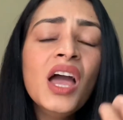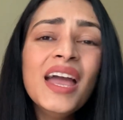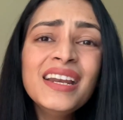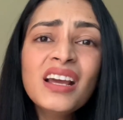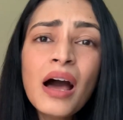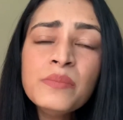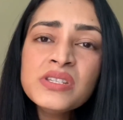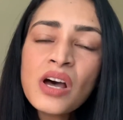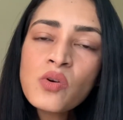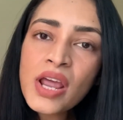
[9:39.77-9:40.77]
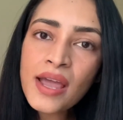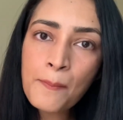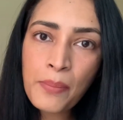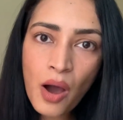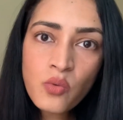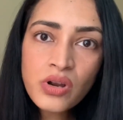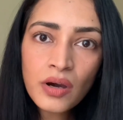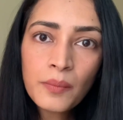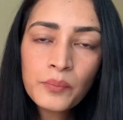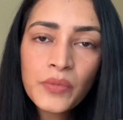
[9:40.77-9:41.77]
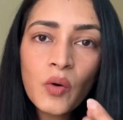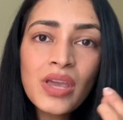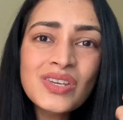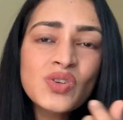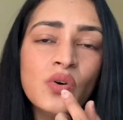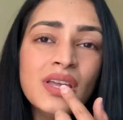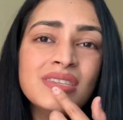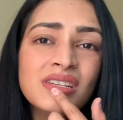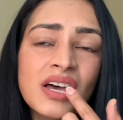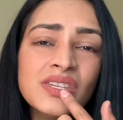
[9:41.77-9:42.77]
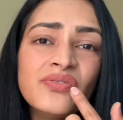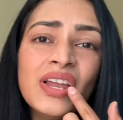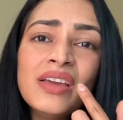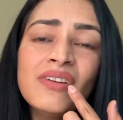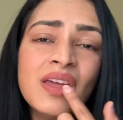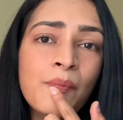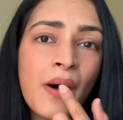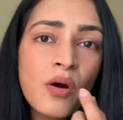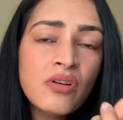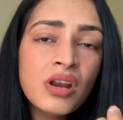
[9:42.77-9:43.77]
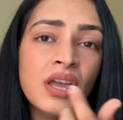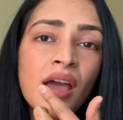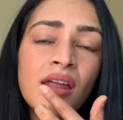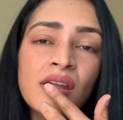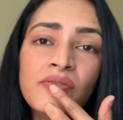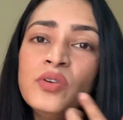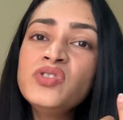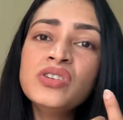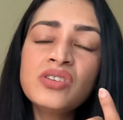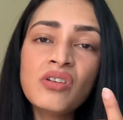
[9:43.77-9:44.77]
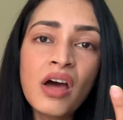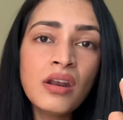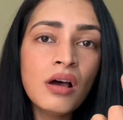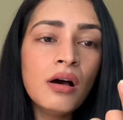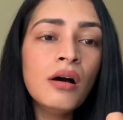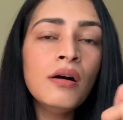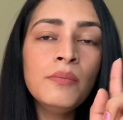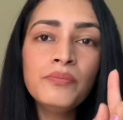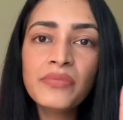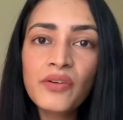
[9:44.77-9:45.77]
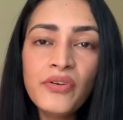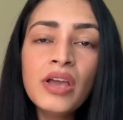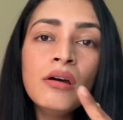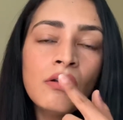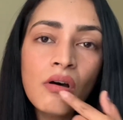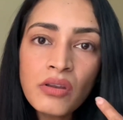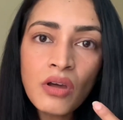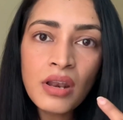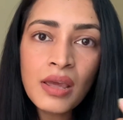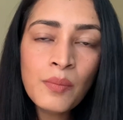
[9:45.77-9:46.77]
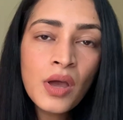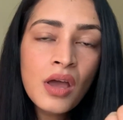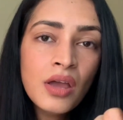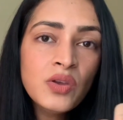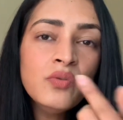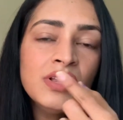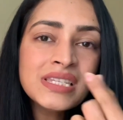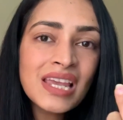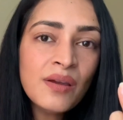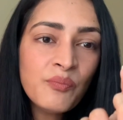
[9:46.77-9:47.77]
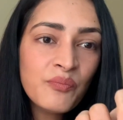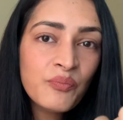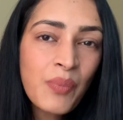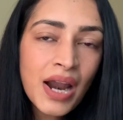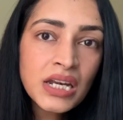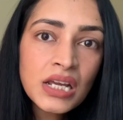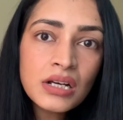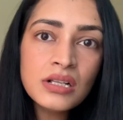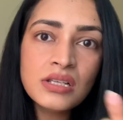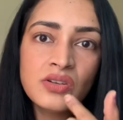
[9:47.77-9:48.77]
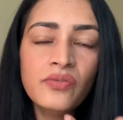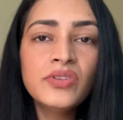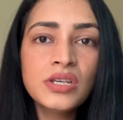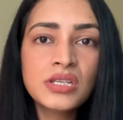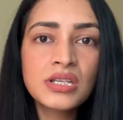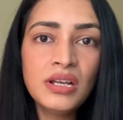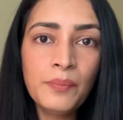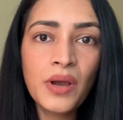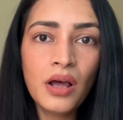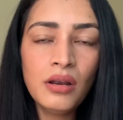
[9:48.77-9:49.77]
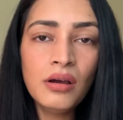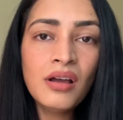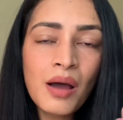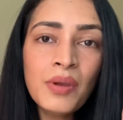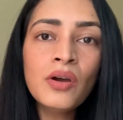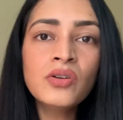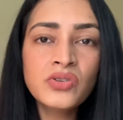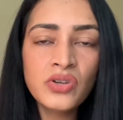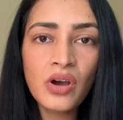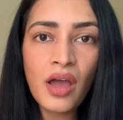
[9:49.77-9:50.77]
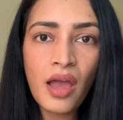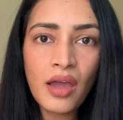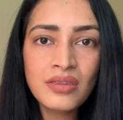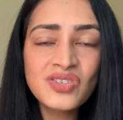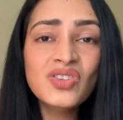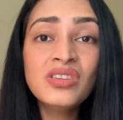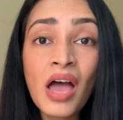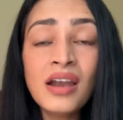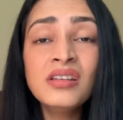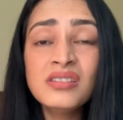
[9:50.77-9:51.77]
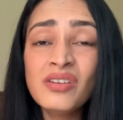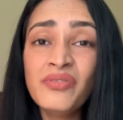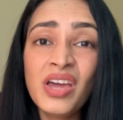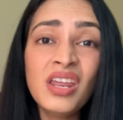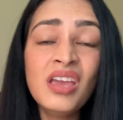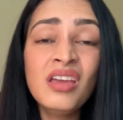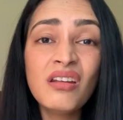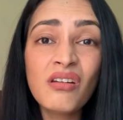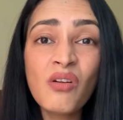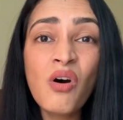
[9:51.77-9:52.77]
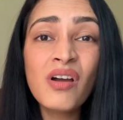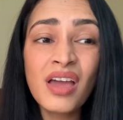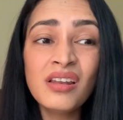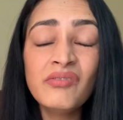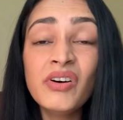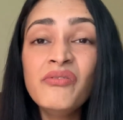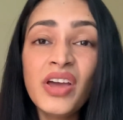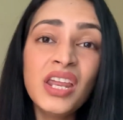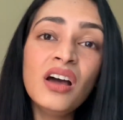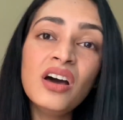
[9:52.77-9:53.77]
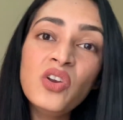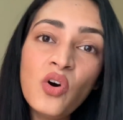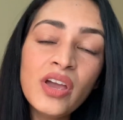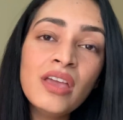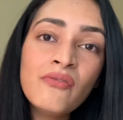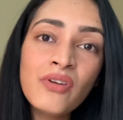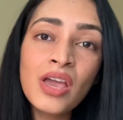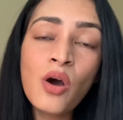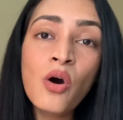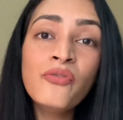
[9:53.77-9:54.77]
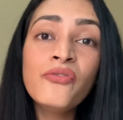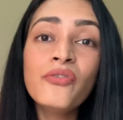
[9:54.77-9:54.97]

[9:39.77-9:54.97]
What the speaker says: it comes out like a powder. Okay, so it starts feeling very powdery, and if you just run a finger on your lip, you will see particles of this lip color coming onto your hand. So that is the very wrong and a very annoying way of